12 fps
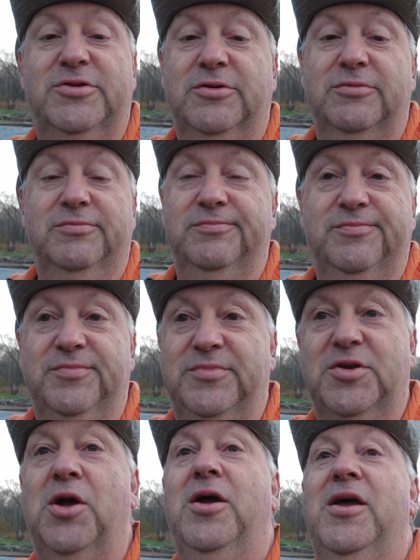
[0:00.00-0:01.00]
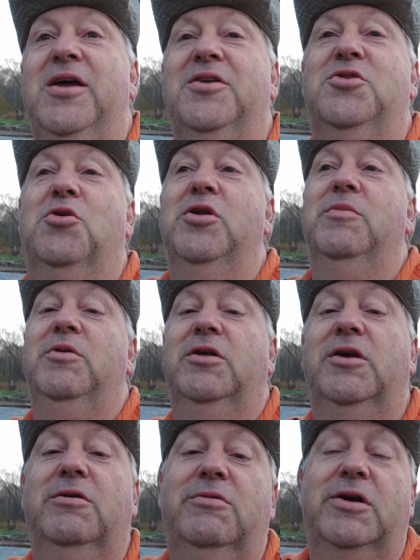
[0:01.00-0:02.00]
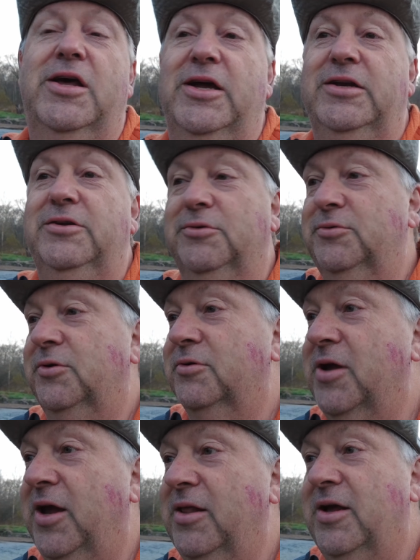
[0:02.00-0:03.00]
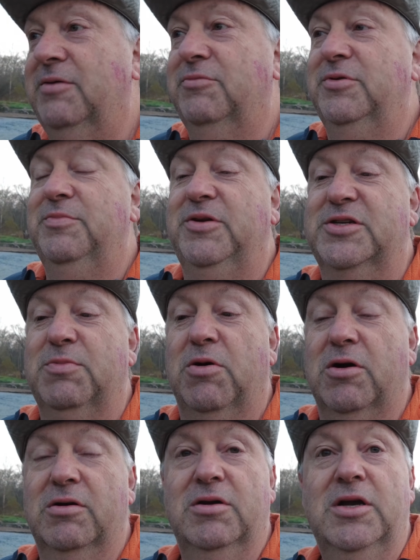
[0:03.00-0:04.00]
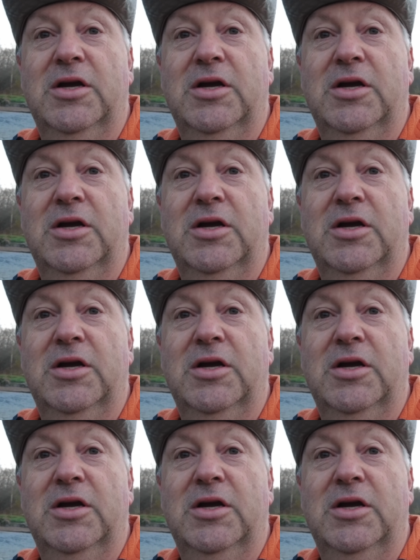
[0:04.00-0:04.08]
Don't emulate what I do. Okay, that wouldn't be smart.